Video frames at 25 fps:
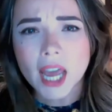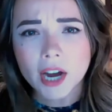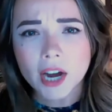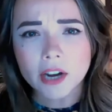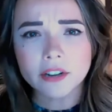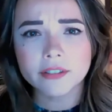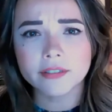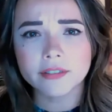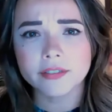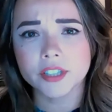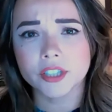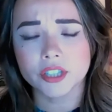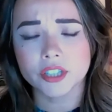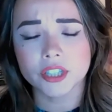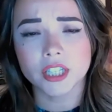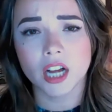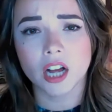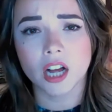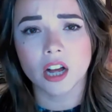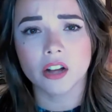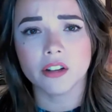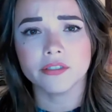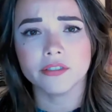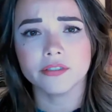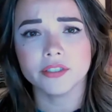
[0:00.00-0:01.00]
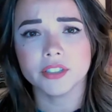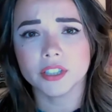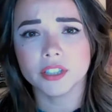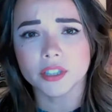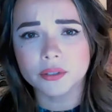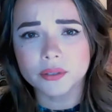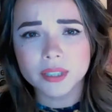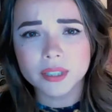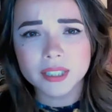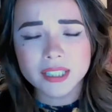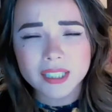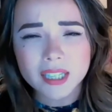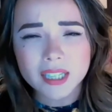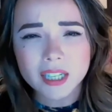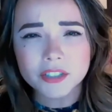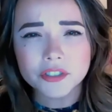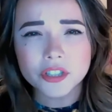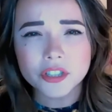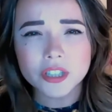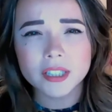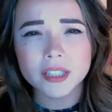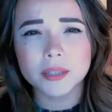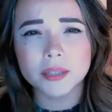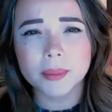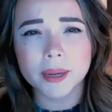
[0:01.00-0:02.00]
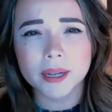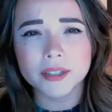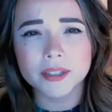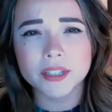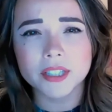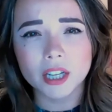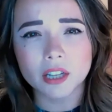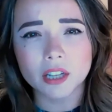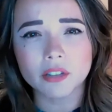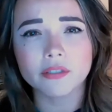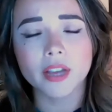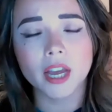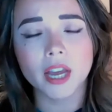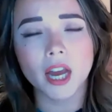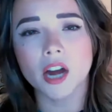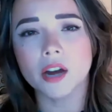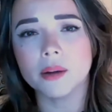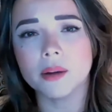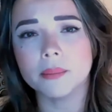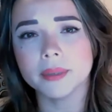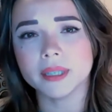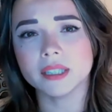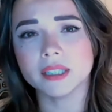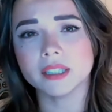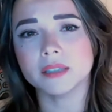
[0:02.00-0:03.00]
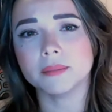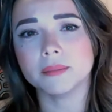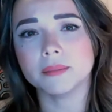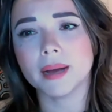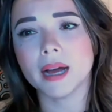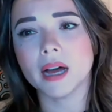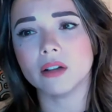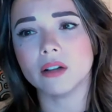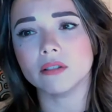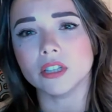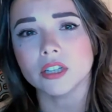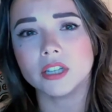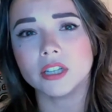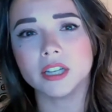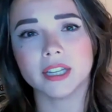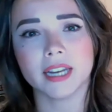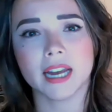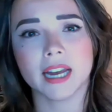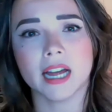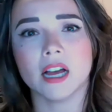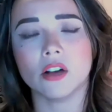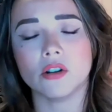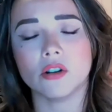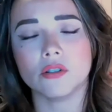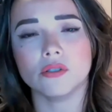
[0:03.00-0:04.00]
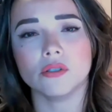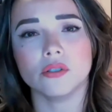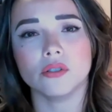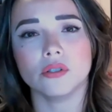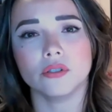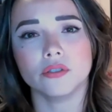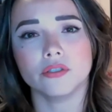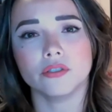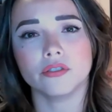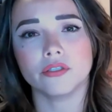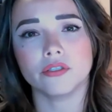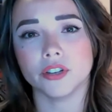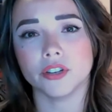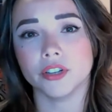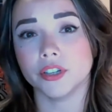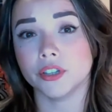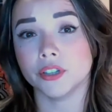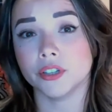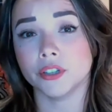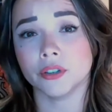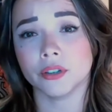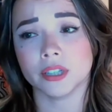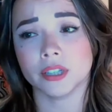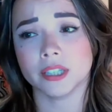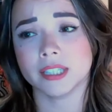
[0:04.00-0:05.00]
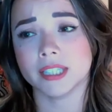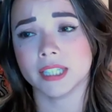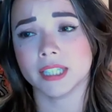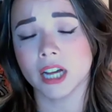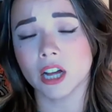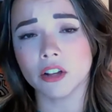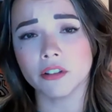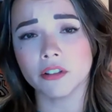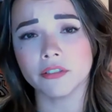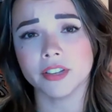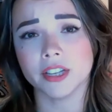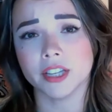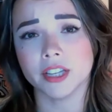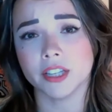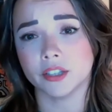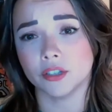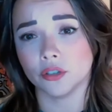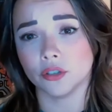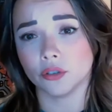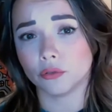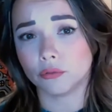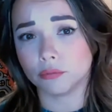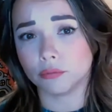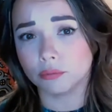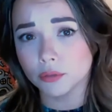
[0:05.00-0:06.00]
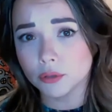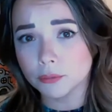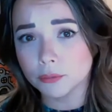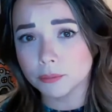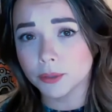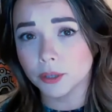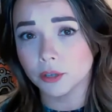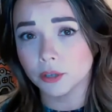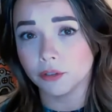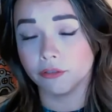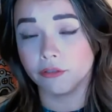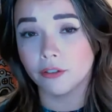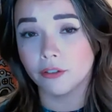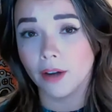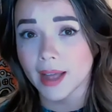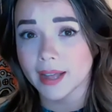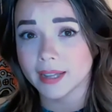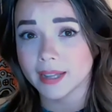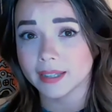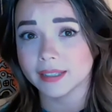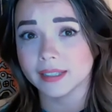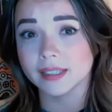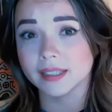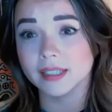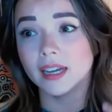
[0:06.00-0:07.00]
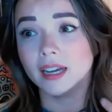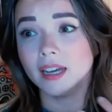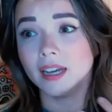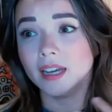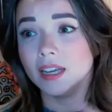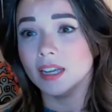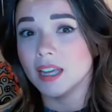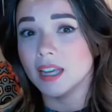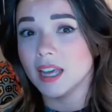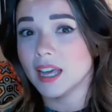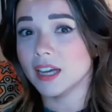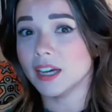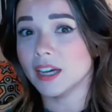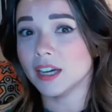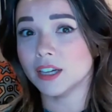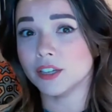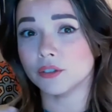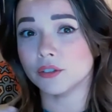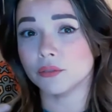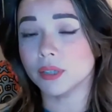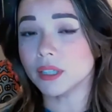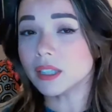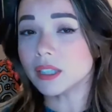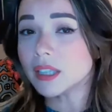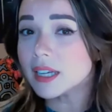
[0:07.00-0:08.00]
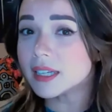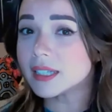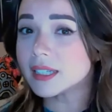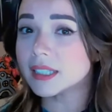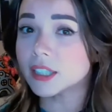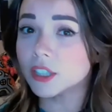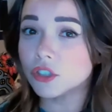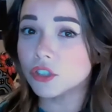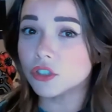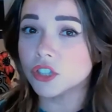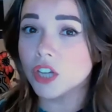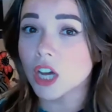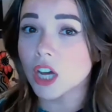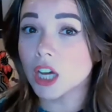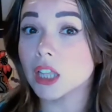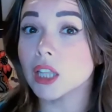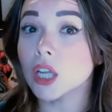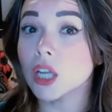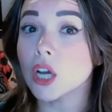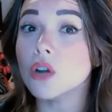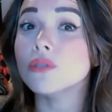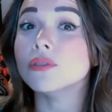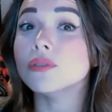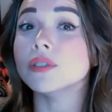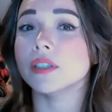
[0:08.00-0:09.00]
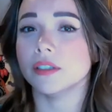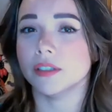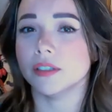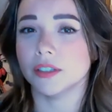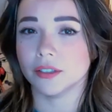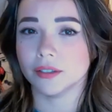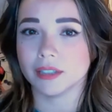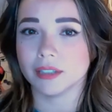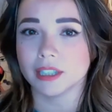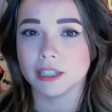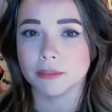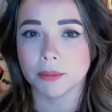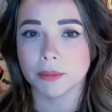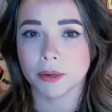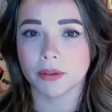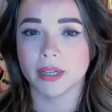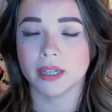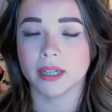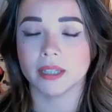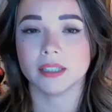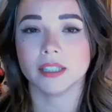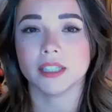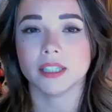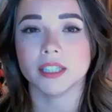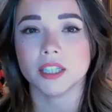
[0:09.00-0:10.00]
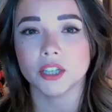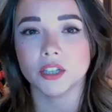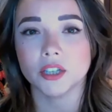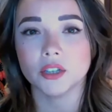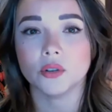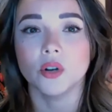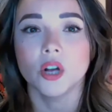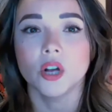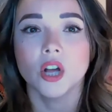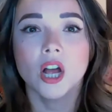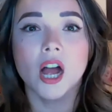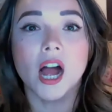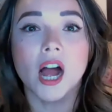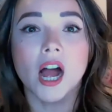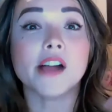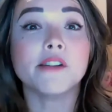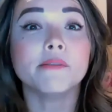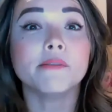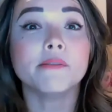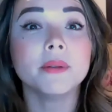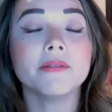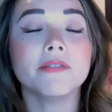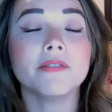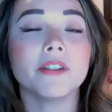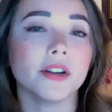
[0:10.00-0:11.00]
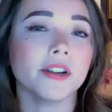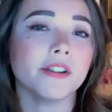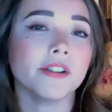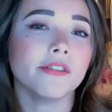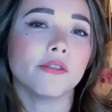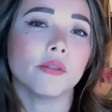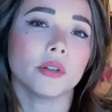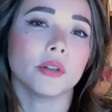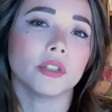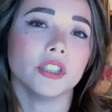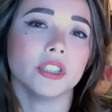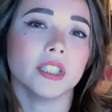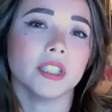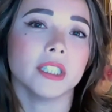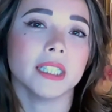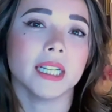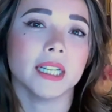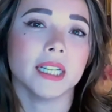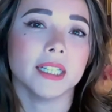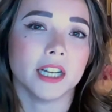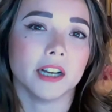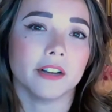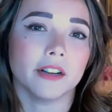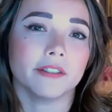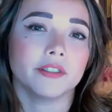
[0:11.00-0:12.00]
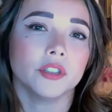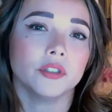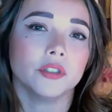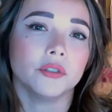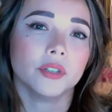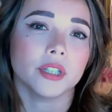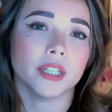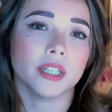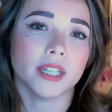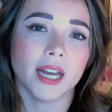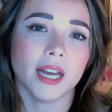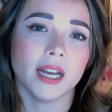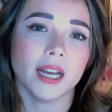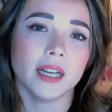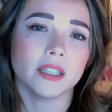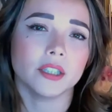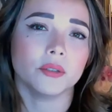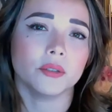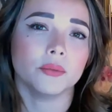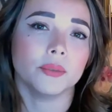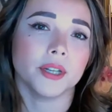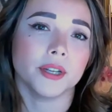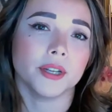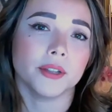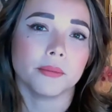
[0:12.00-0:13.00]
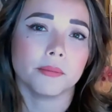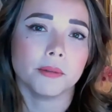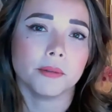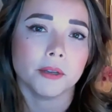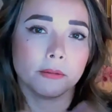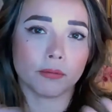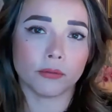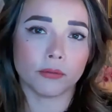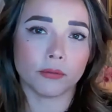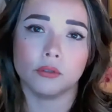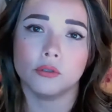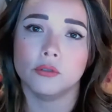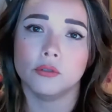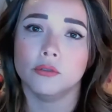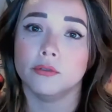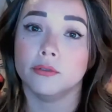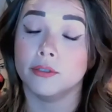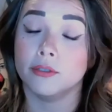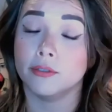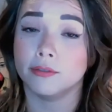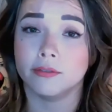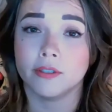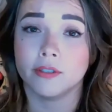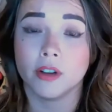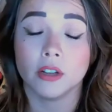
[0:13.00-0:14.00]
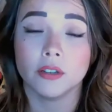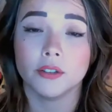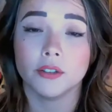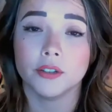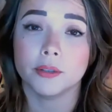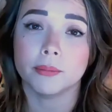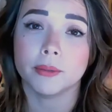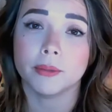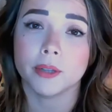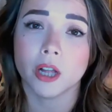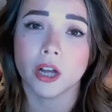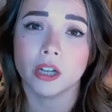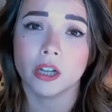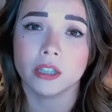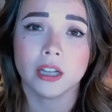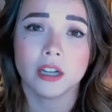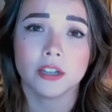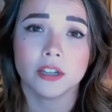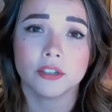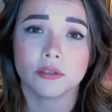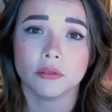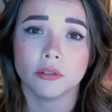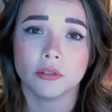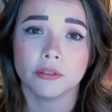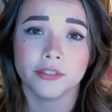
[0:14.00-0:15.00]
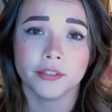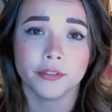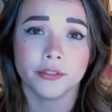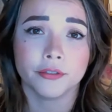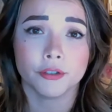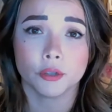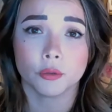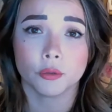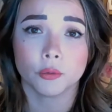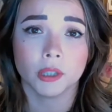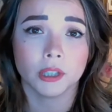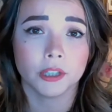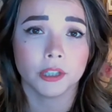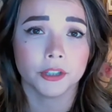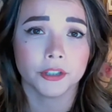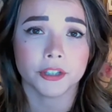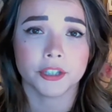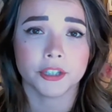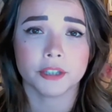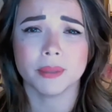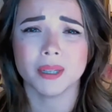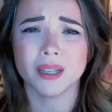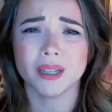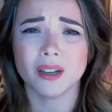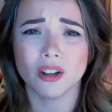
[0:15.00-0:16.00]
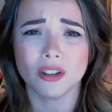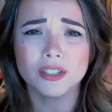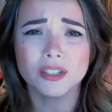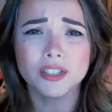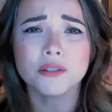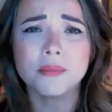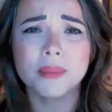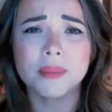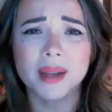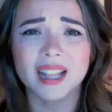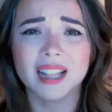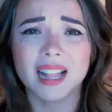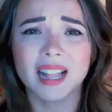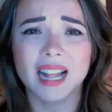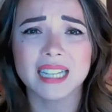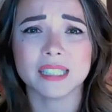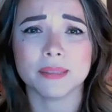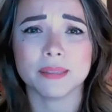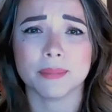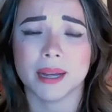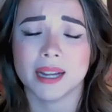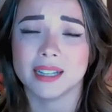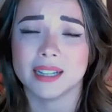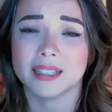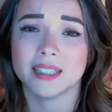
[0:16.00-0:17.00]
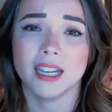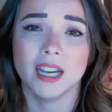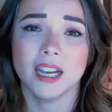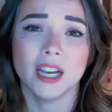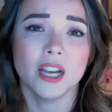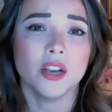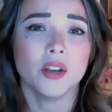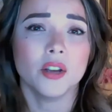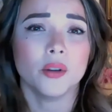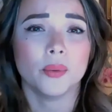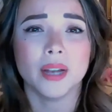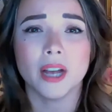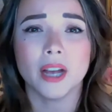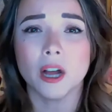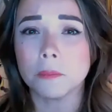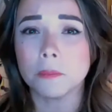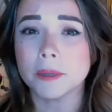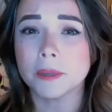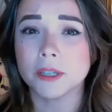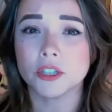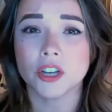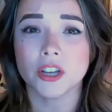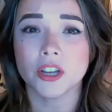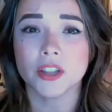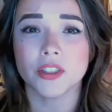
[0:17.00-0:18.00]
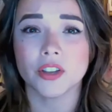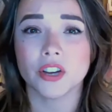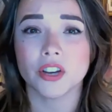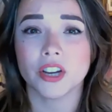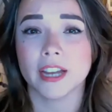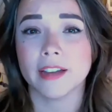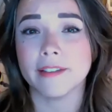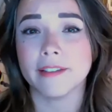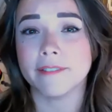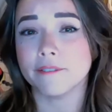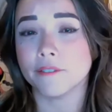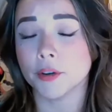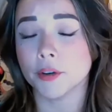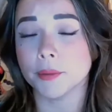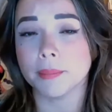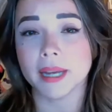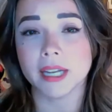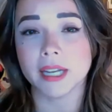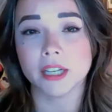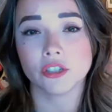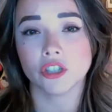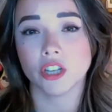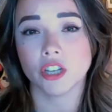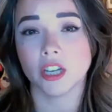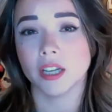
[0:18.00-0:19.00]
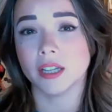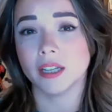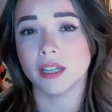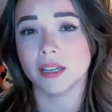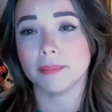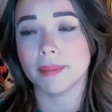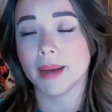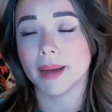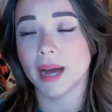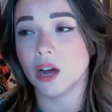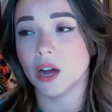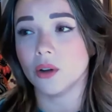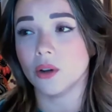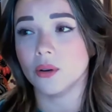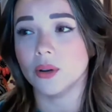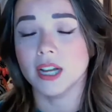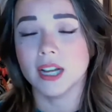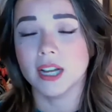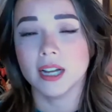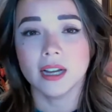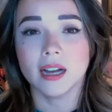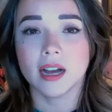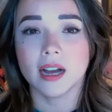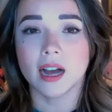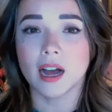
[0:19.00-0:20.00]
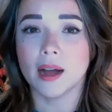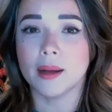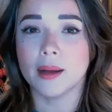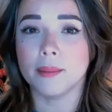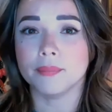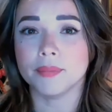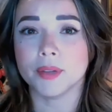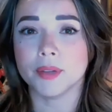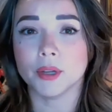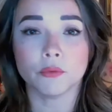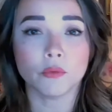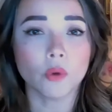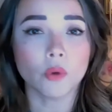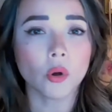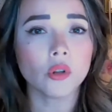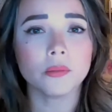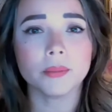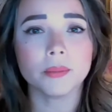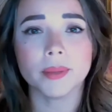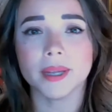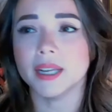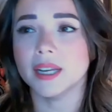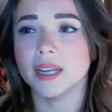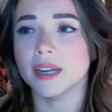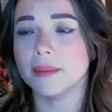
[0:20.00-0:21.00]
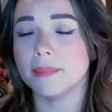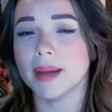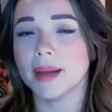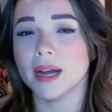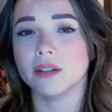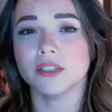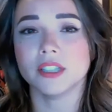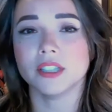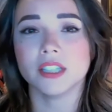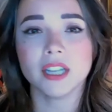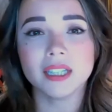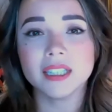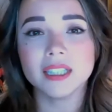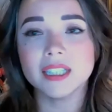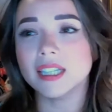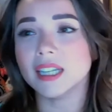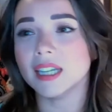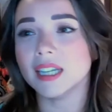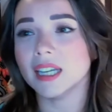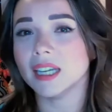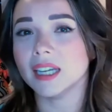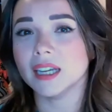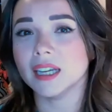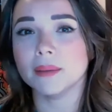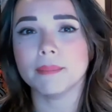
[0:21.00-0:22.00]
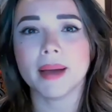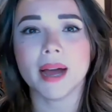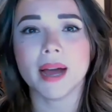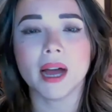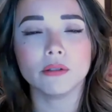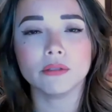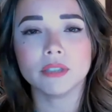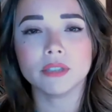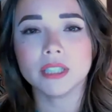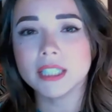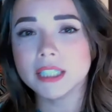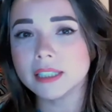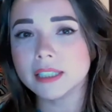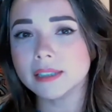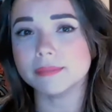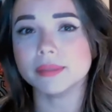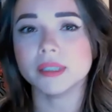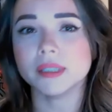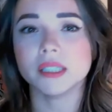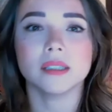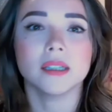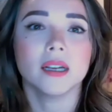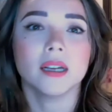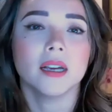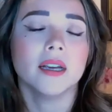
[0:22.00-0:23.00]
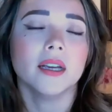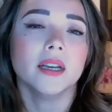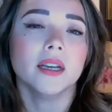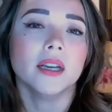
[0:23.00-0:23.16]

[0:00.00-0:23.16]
care of yourself you know it's not just about self-care but it's about looking out for yourself and your group, your friends, and realizing you're not alone in your experience. So I've been very fortunate enough to connect with people who've followed the blog Law School for Visual Learners, but also my classmates. We help each other get information about um, enrollment, about studying, about tips.